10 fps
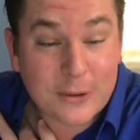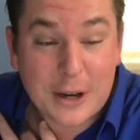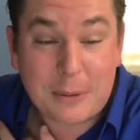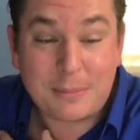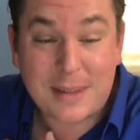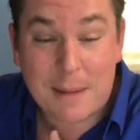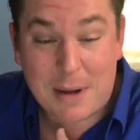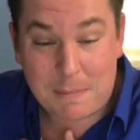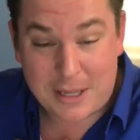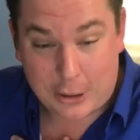So that
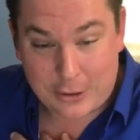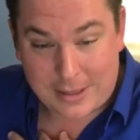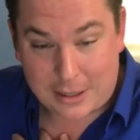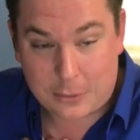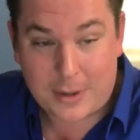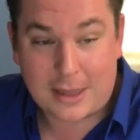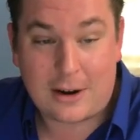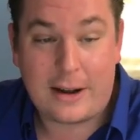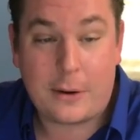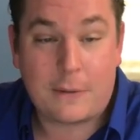might be a good signal right
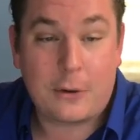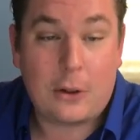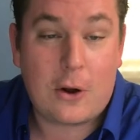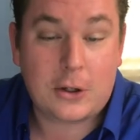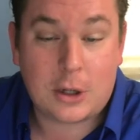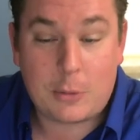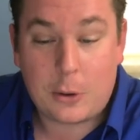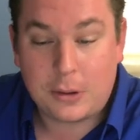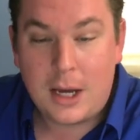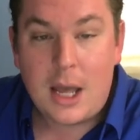there, I O T A, for a long-term
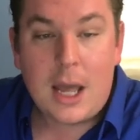hold.